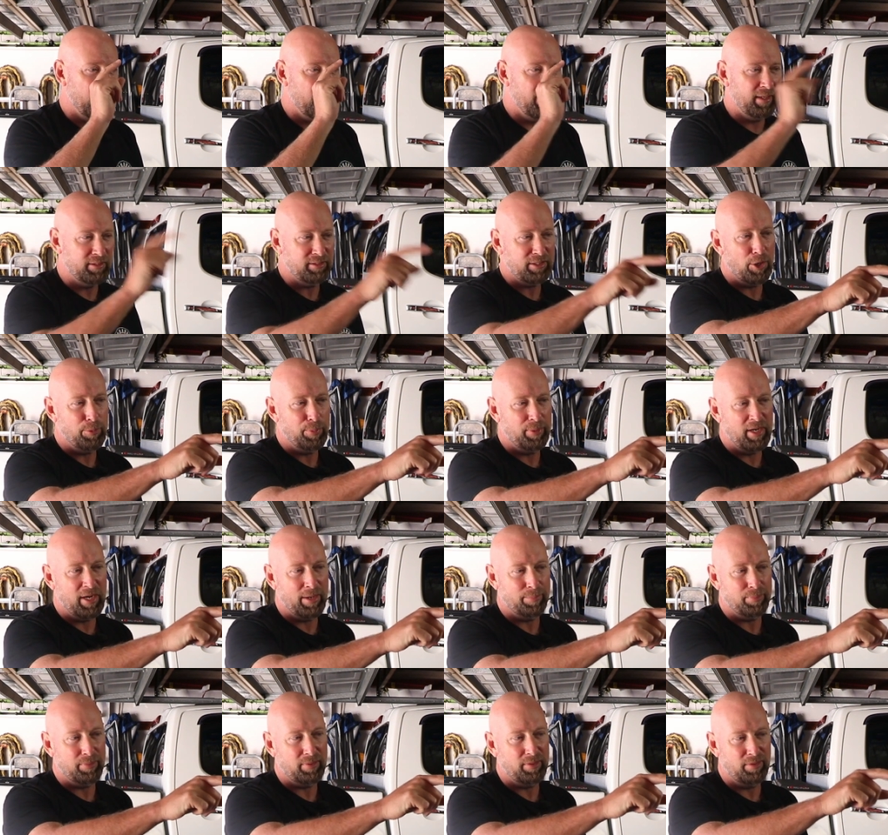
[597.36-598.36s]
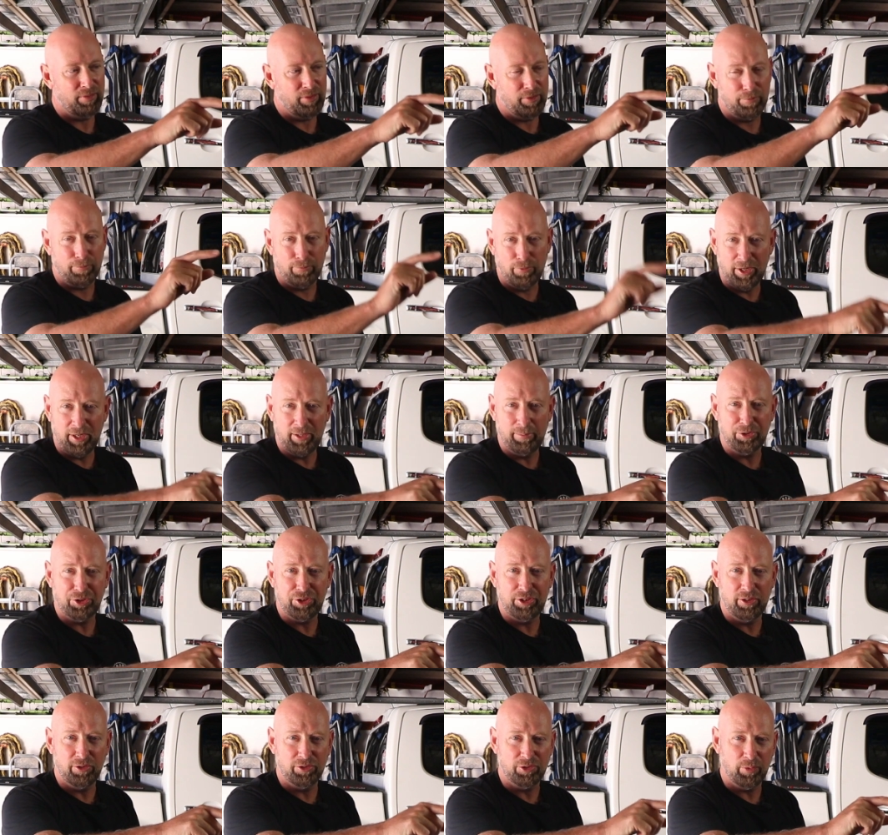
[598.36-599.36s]
let's open up the Freedom
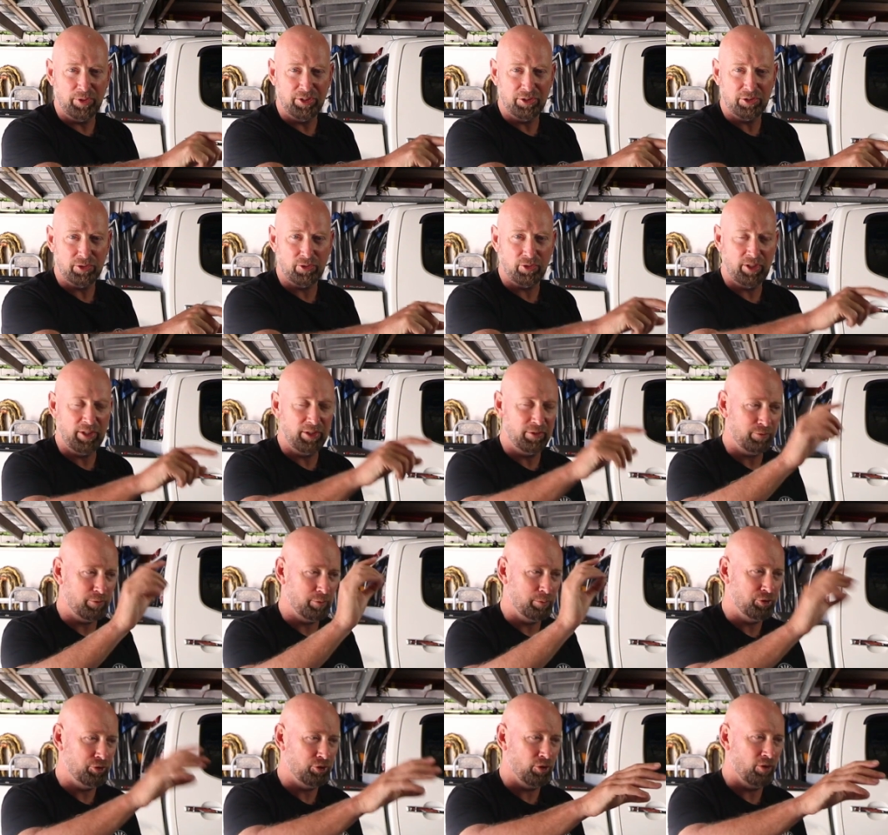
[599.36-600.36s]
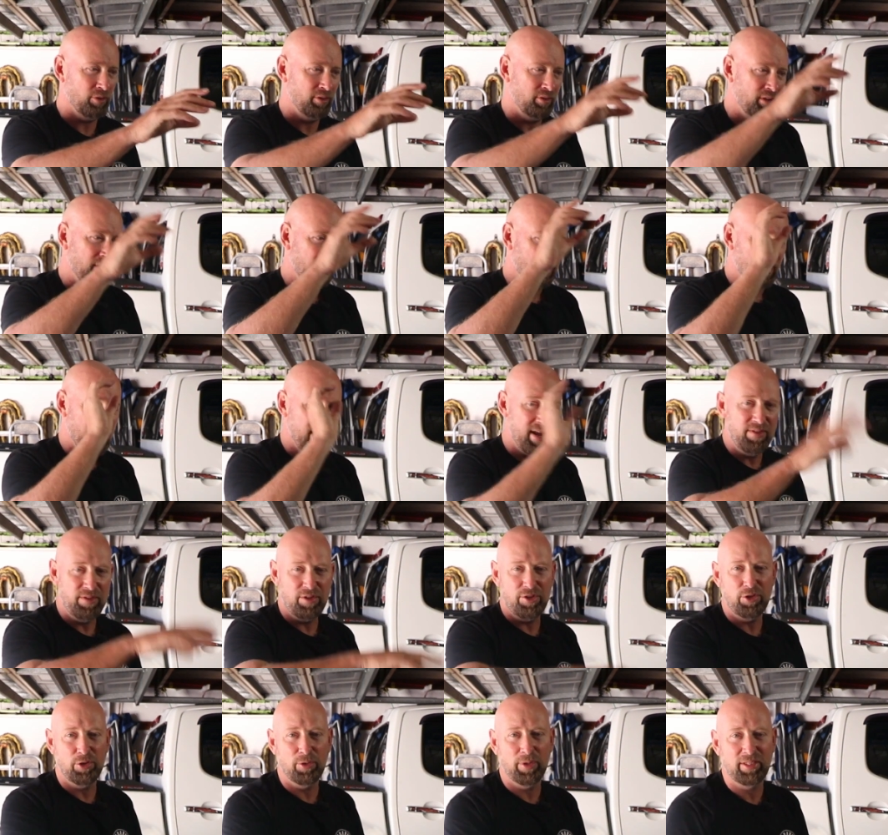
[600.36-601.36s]
Shields windscreen from John in
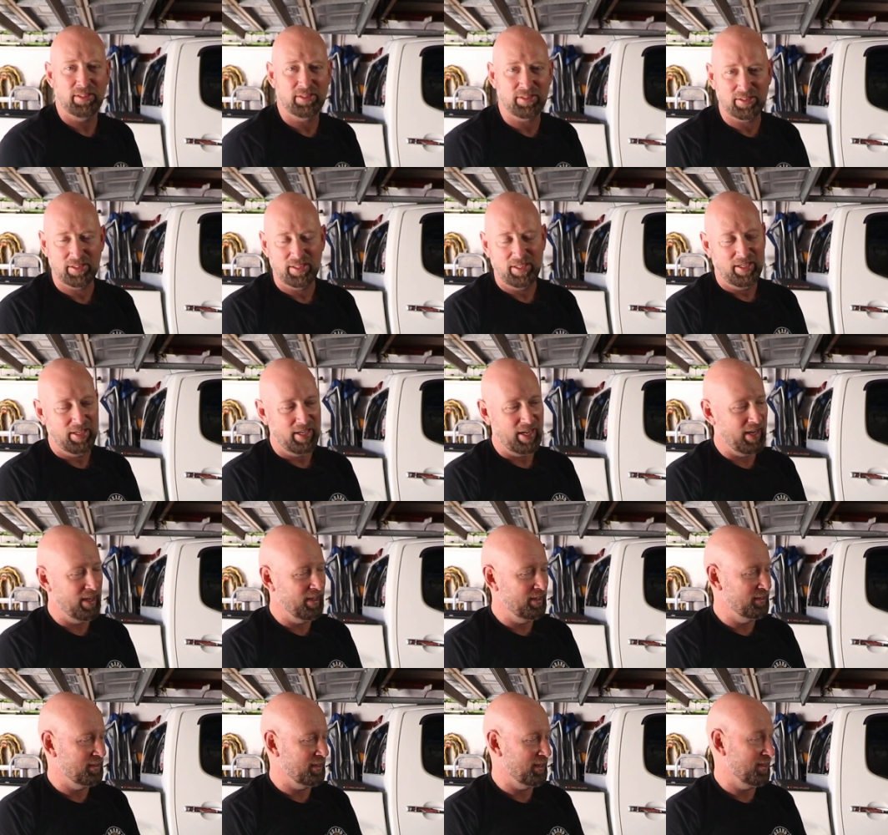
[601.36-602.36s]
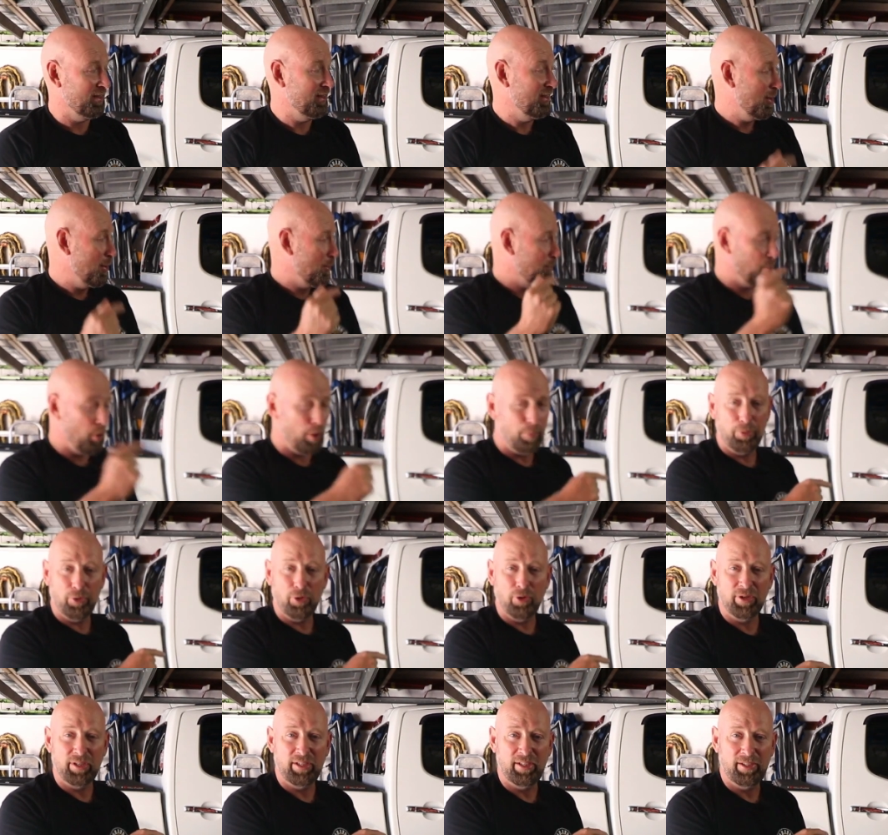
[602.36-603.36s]
the US and pop it
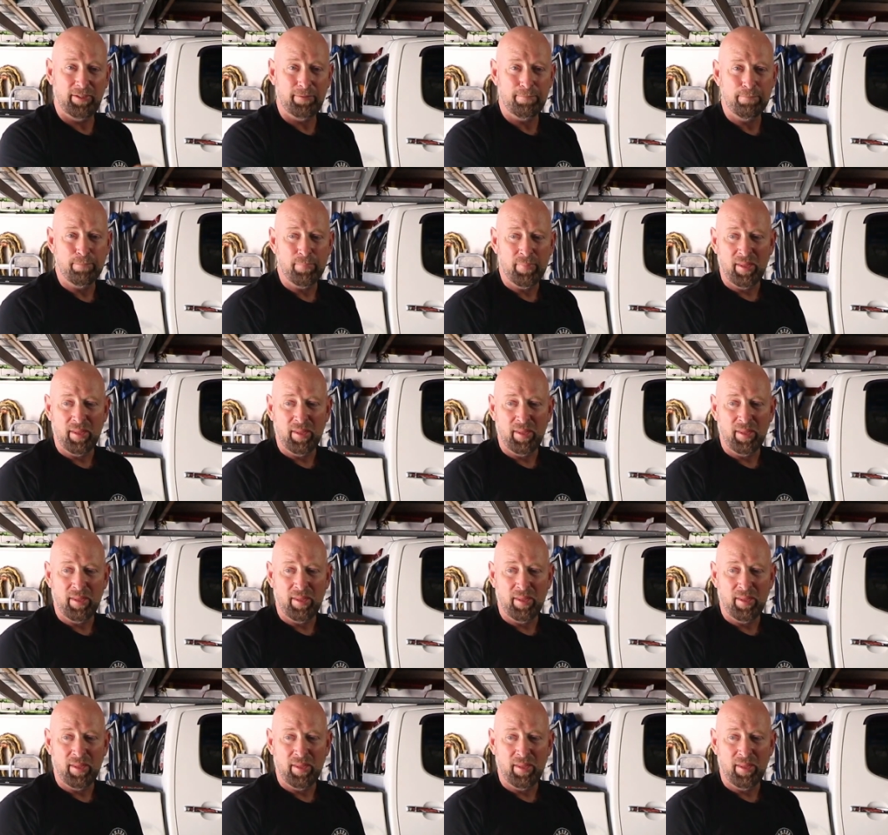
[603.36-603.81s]
on here.